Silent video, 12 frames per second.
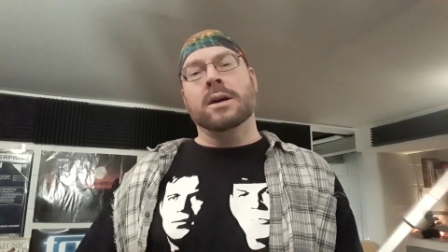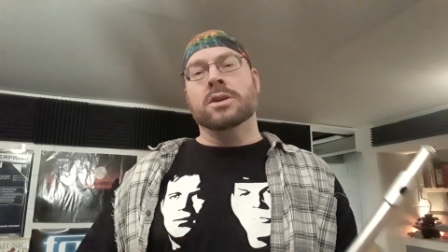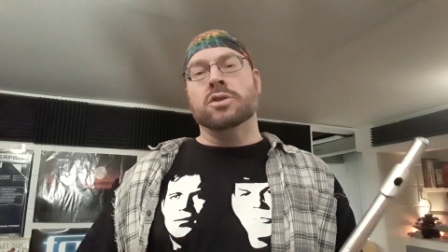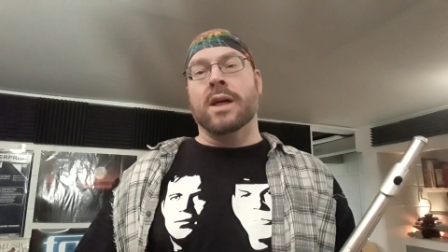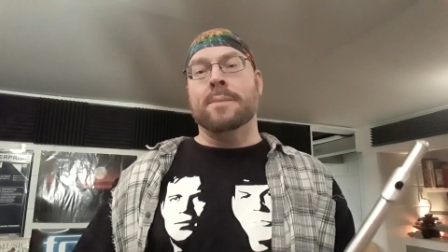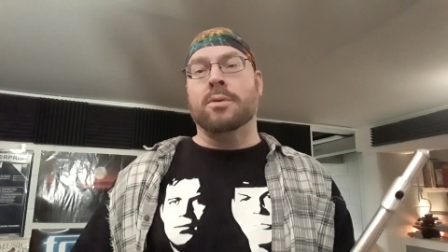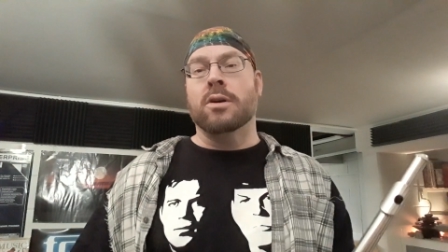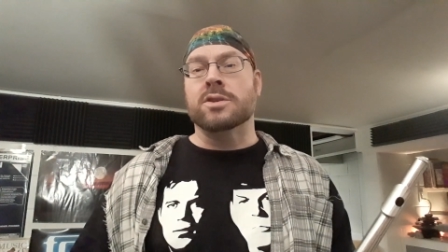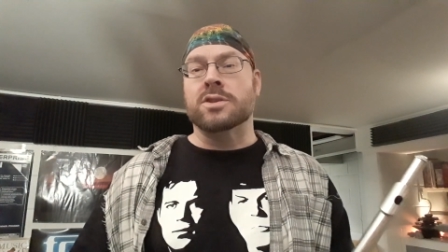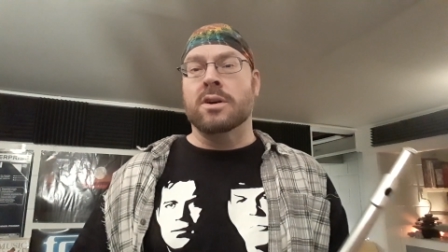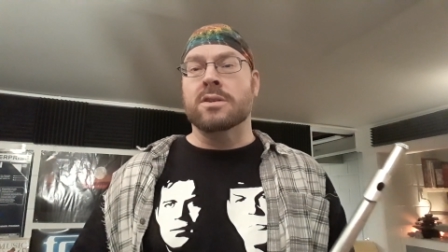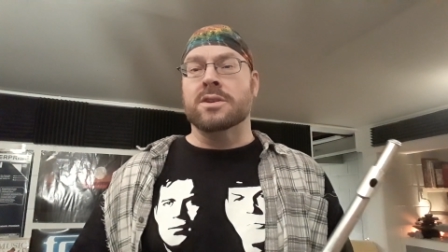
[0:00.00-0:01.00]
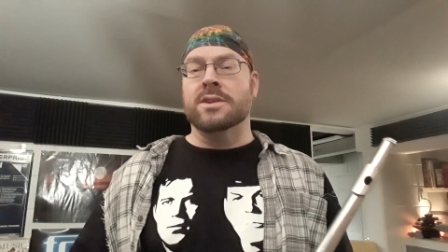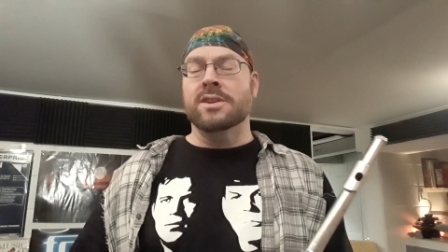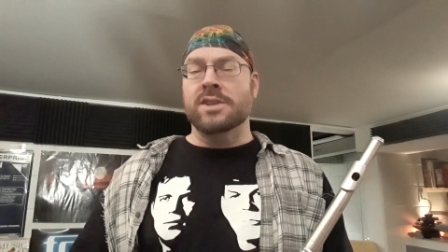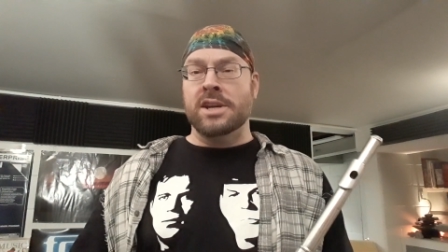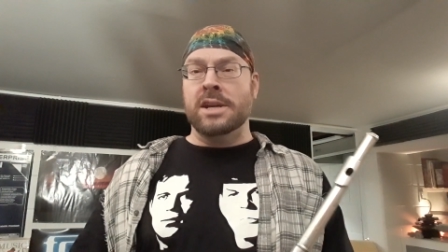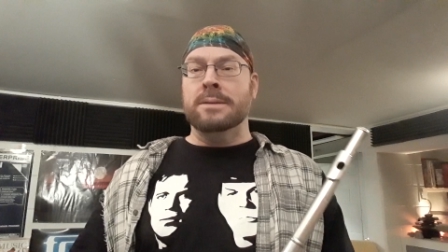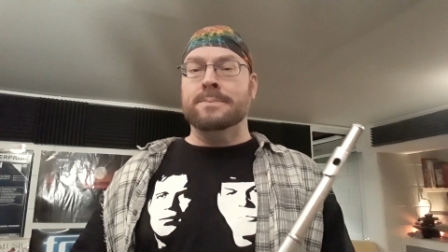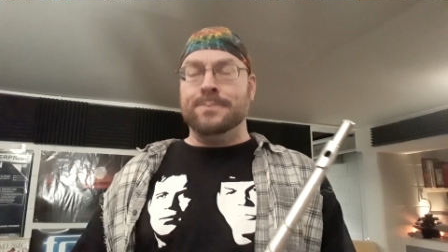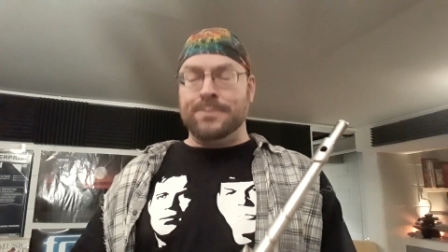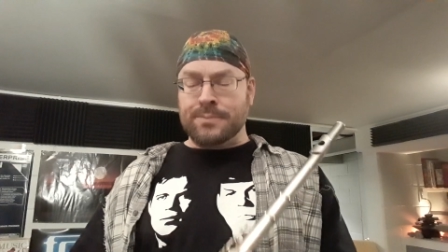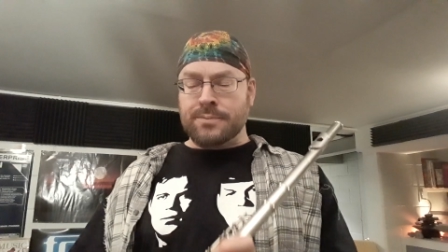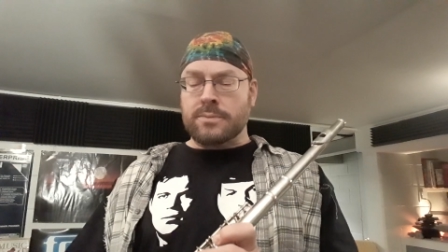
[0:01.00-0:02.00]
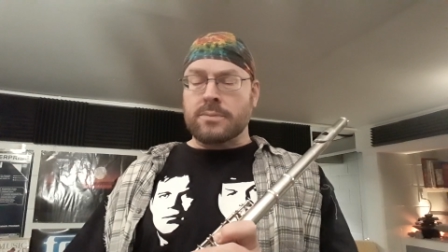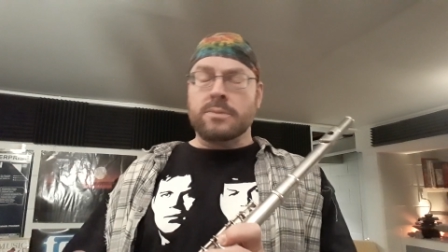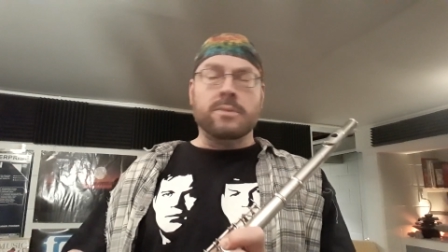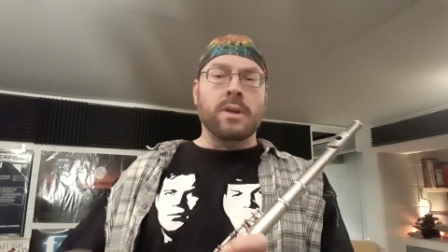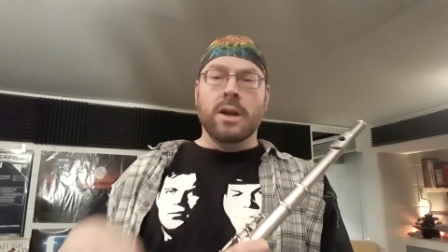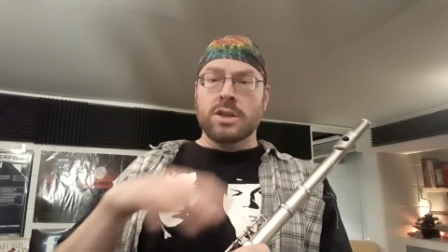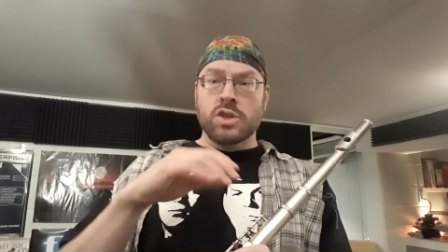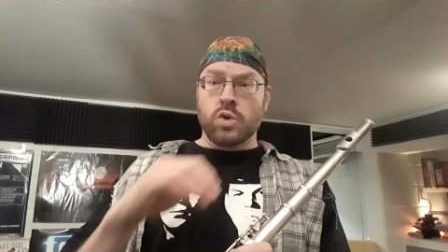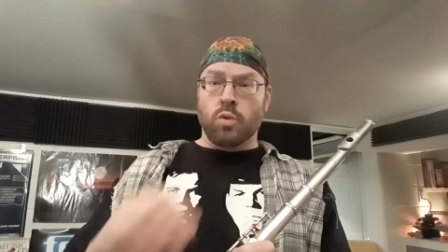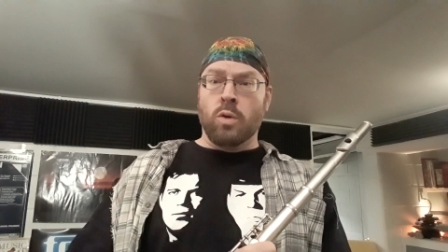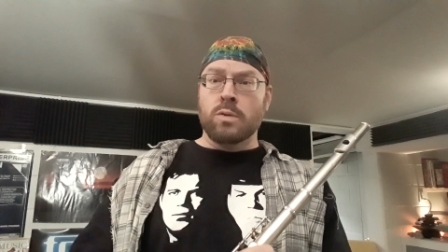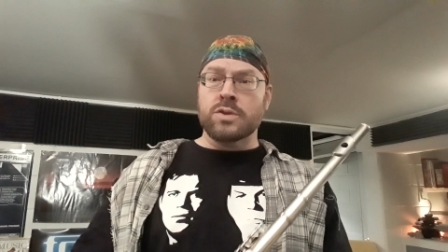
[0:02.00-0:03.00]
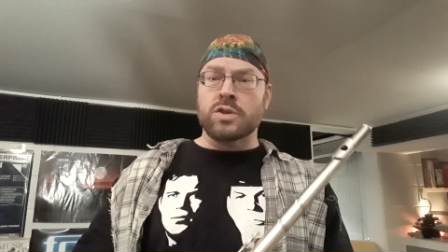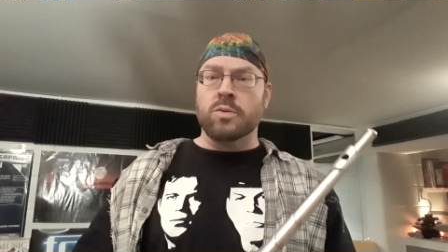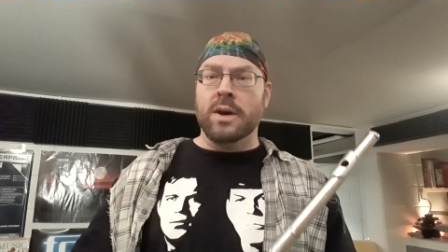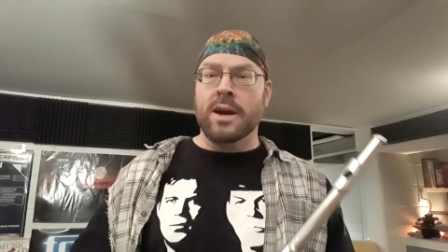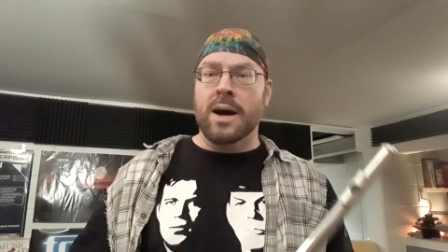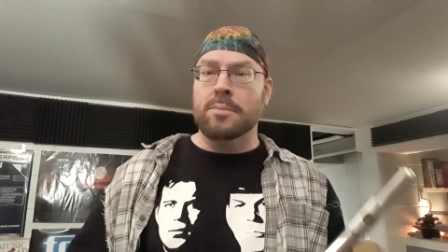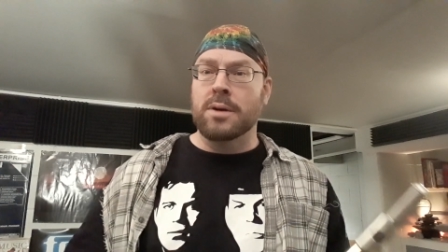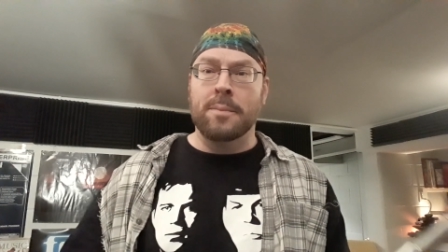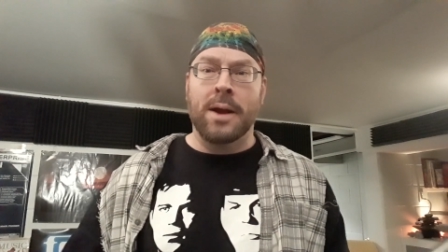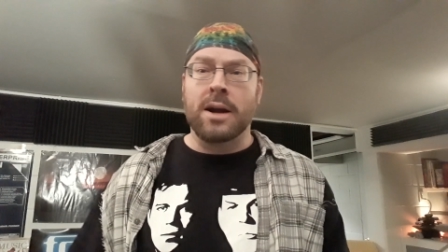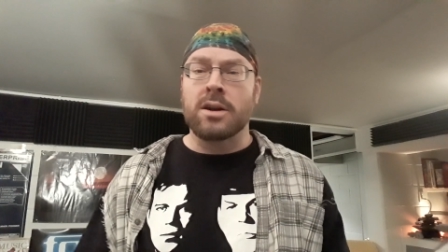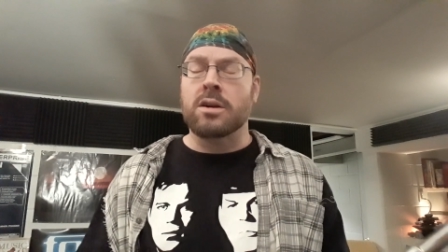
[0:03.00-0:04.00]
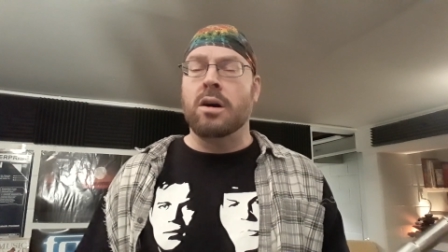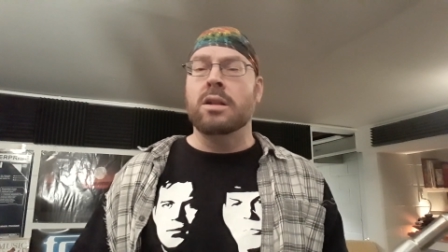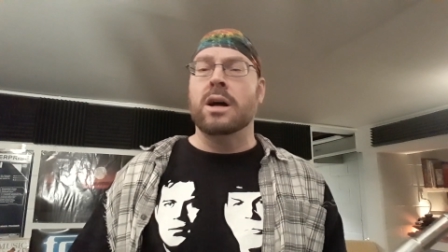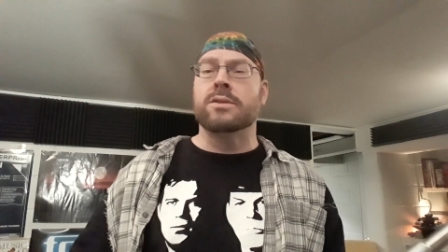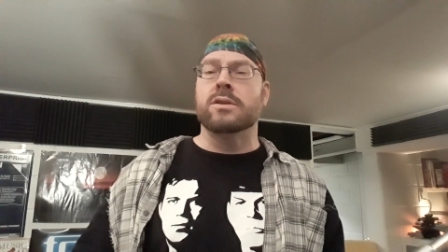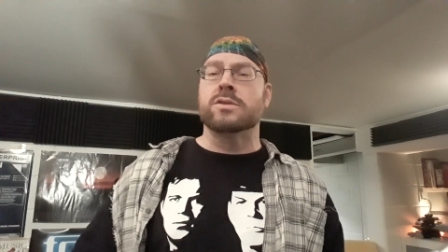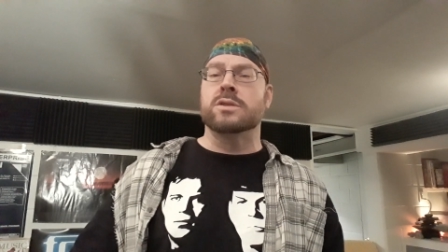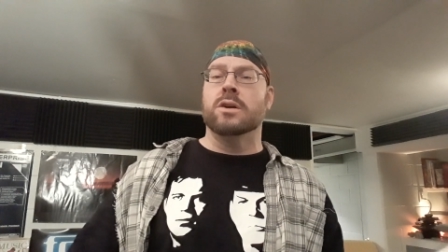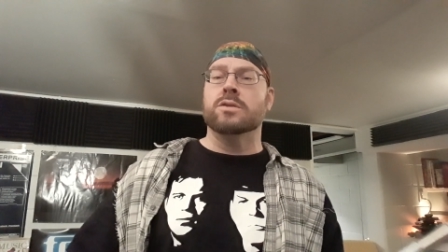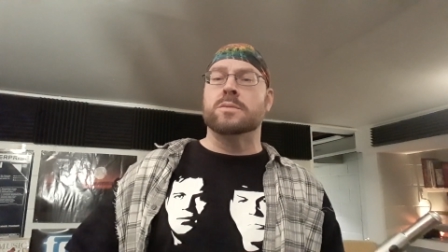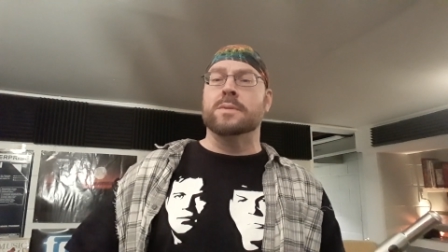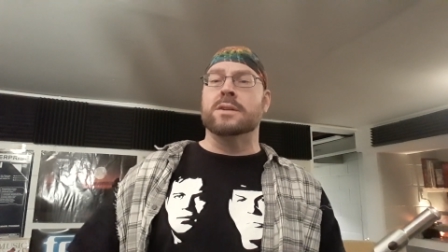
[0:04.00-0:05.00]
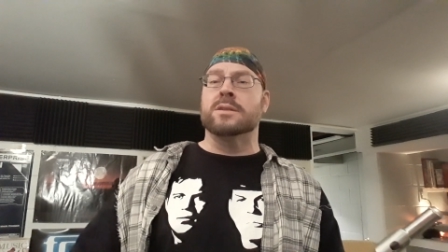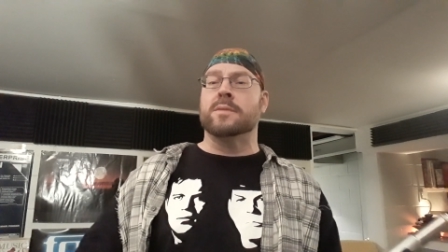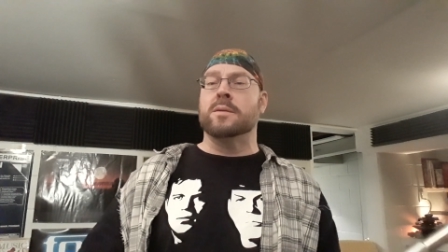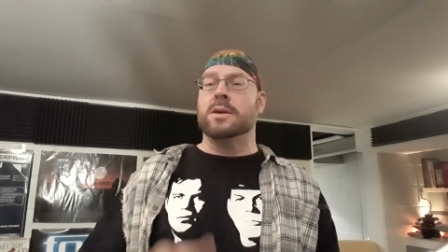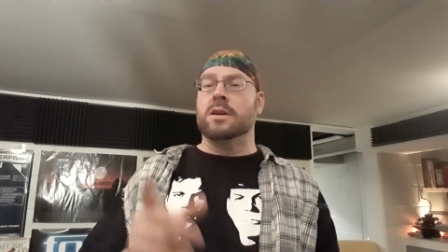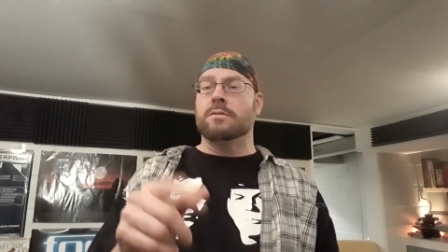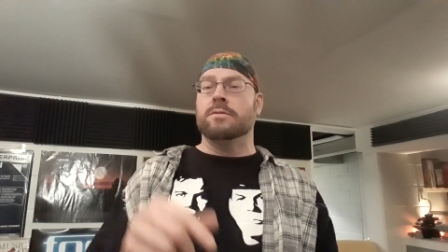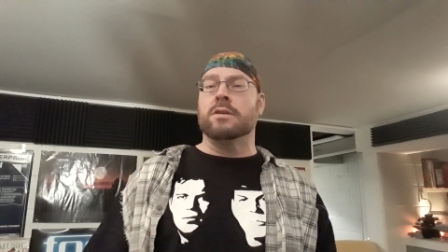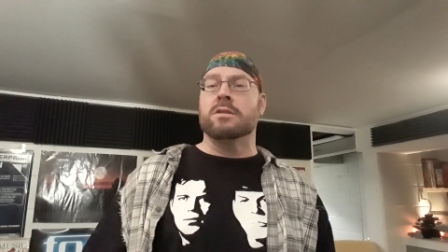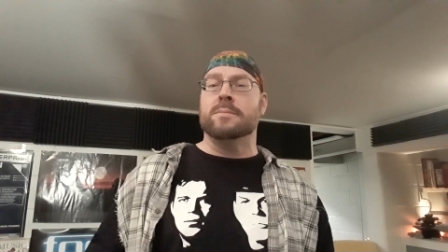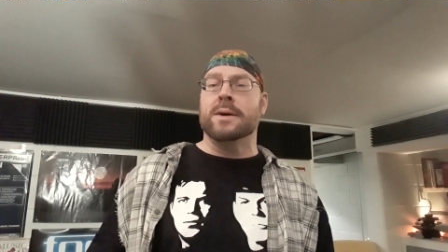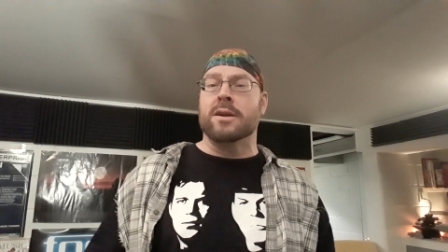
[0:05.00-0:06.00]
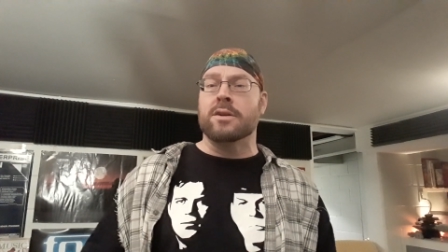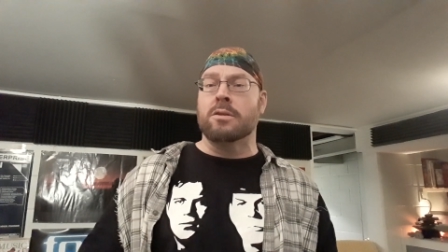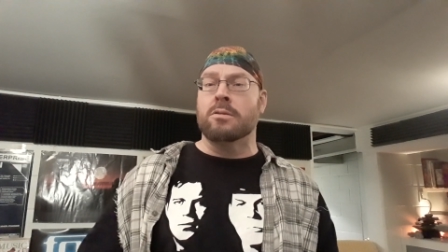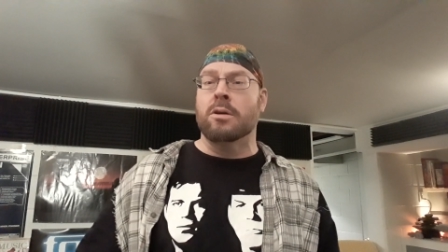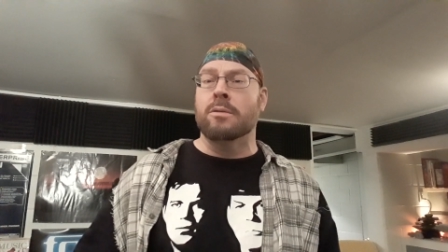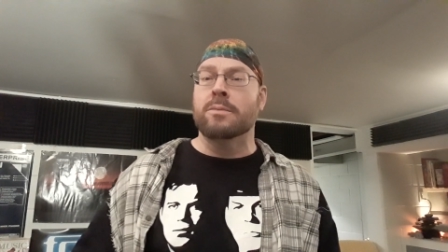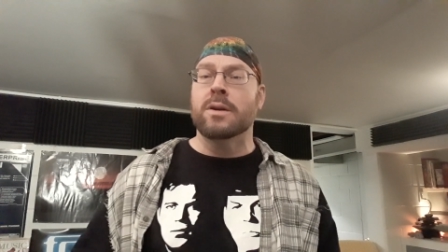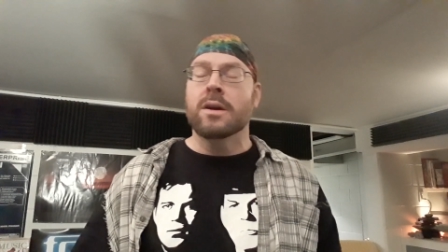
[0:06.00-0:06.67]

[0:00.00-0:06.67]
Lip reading: So that part starts on a D. It just rolls its way up. I'm not going to call out those notes because I'm going to make you figure them out on your own.